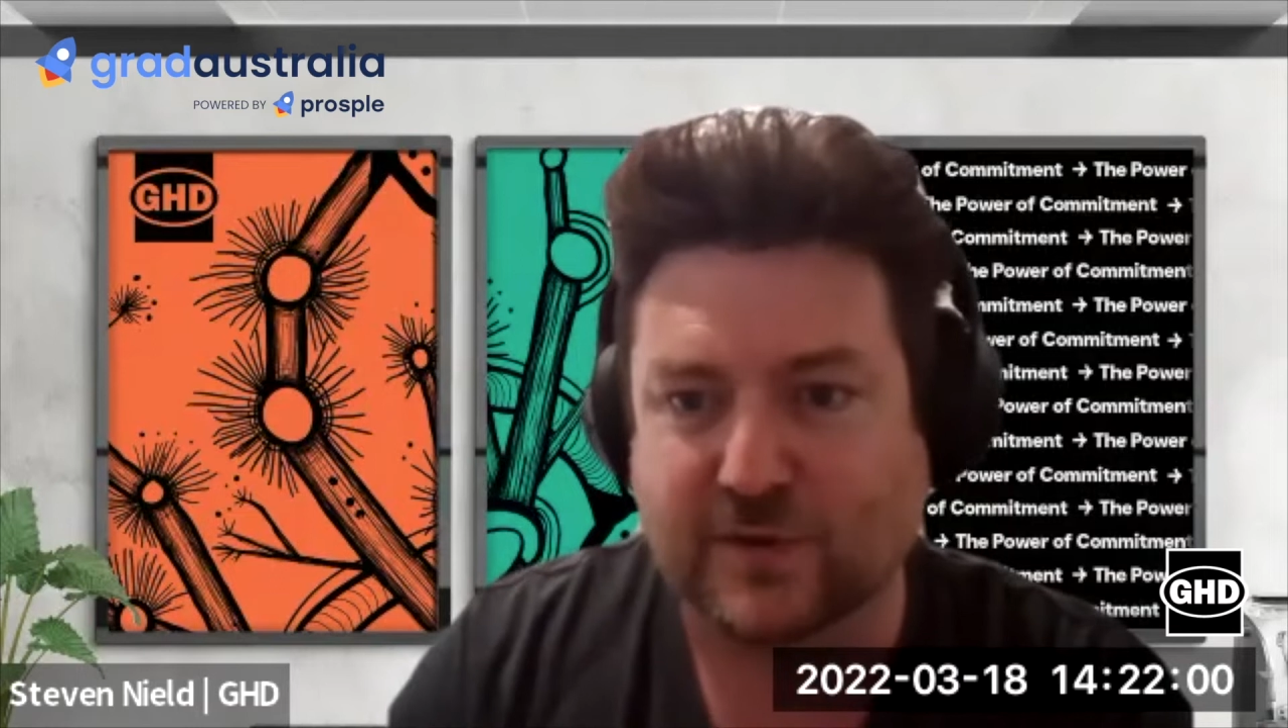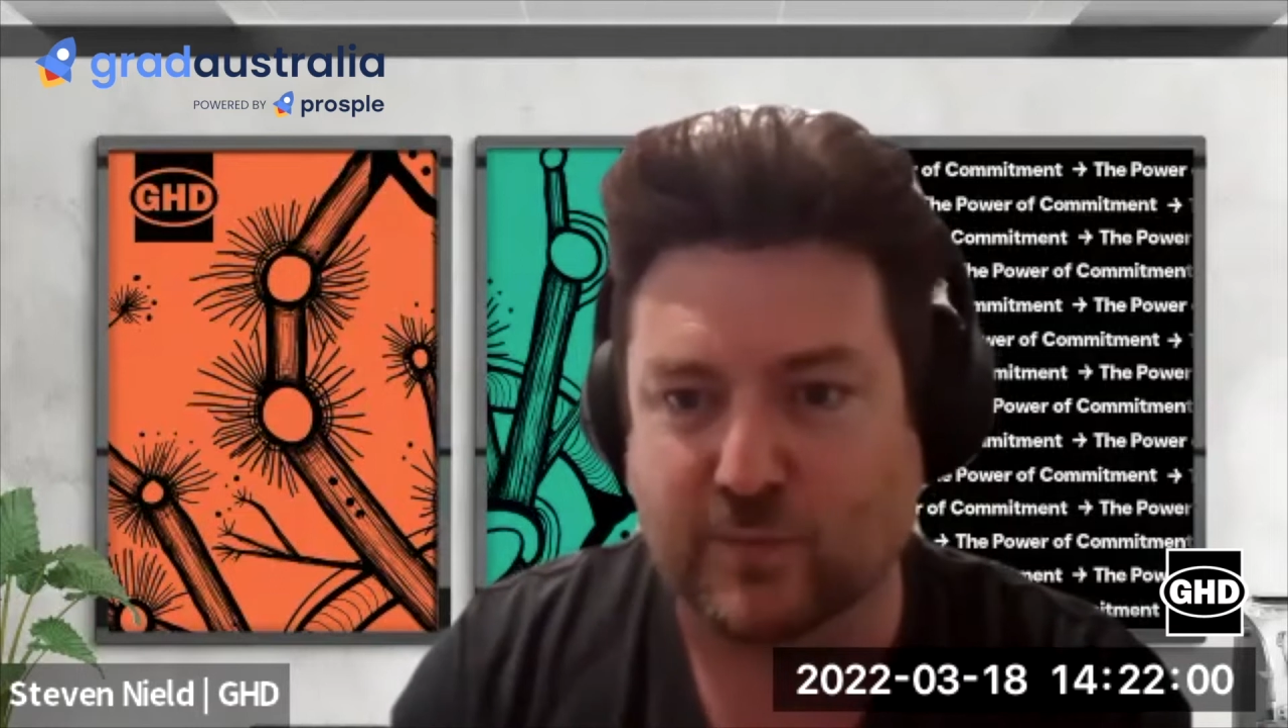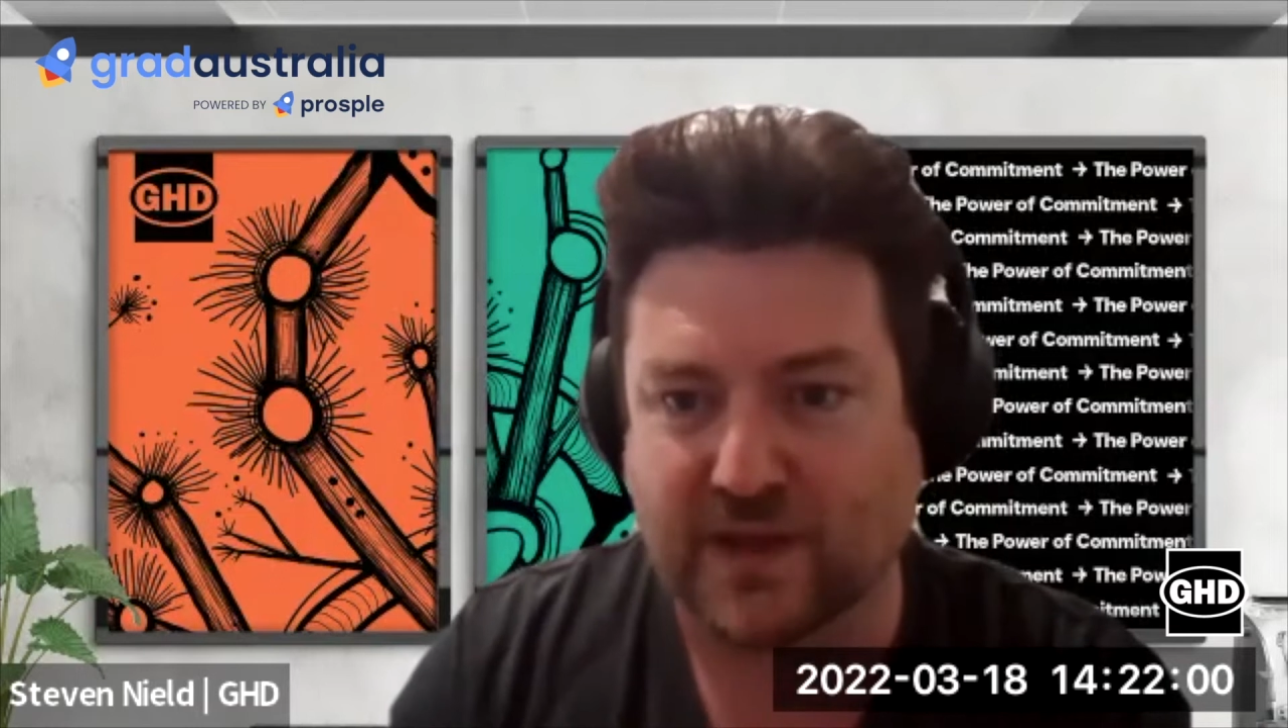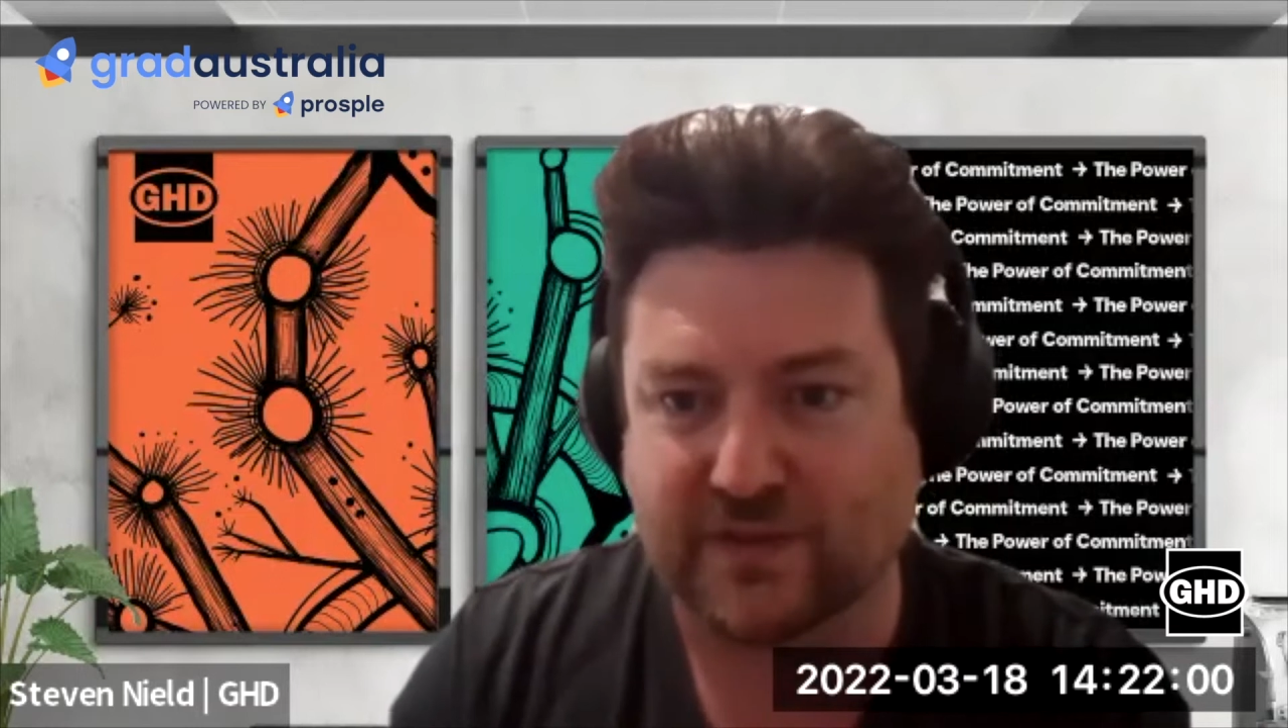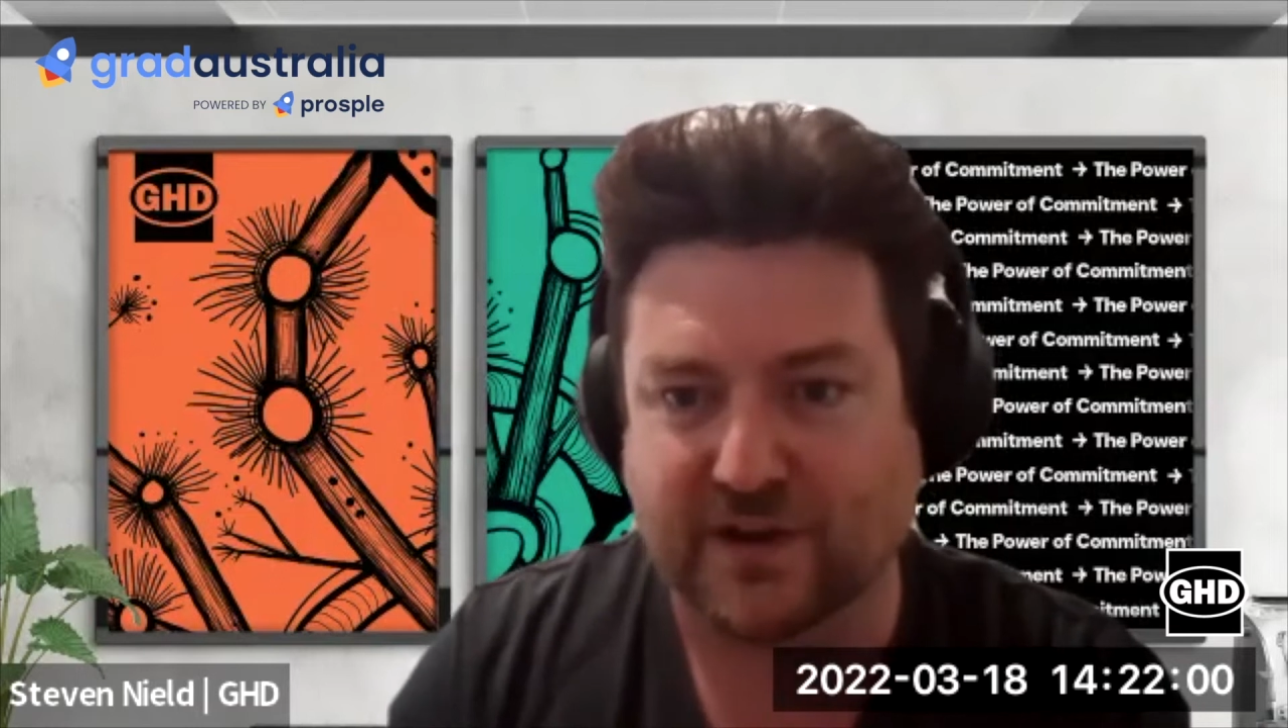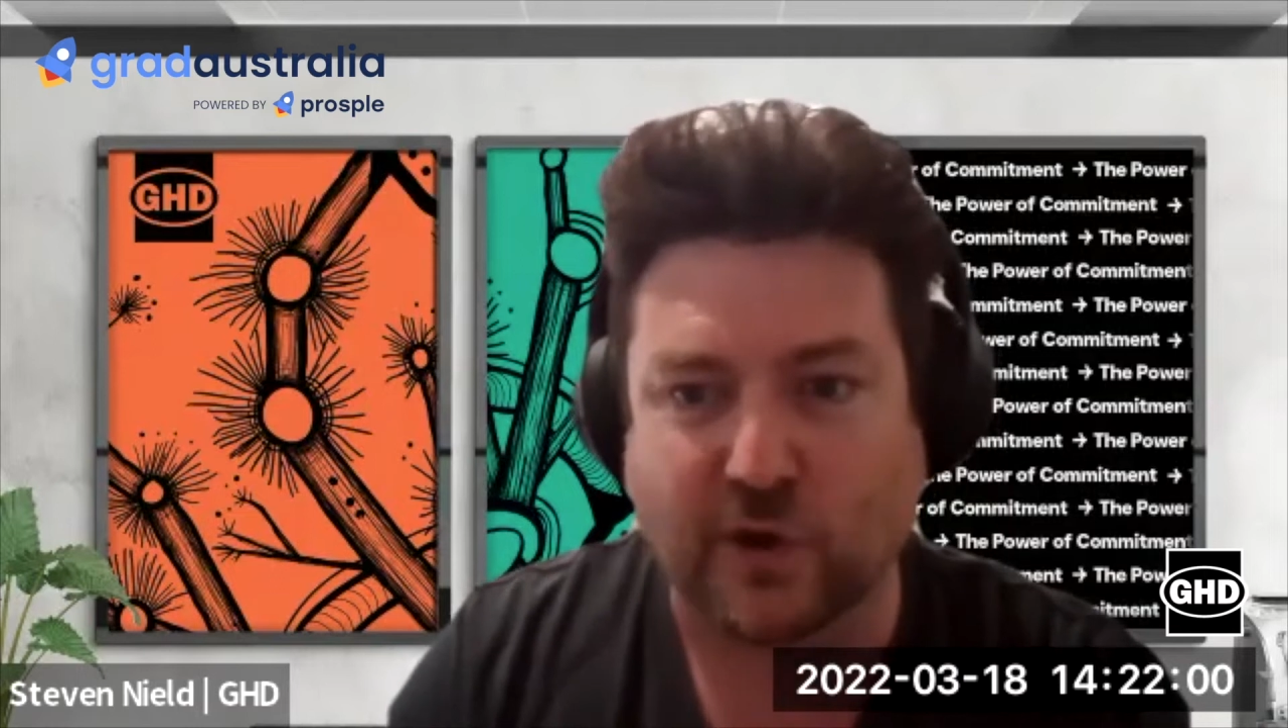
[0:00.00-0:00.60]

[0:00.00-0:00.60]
method.